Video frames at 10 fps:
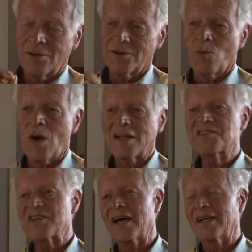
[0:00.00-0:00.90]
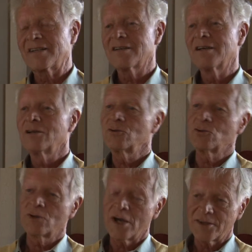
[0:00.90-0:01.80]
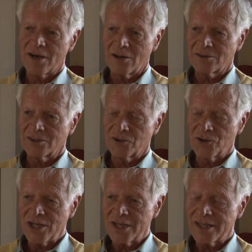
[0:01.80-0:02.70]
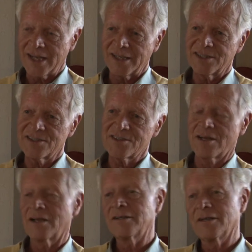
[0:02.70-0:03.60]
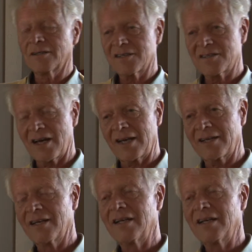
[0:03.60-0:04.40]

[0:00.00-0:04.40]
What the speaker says: On the one side to cut out the green tannins, and the other side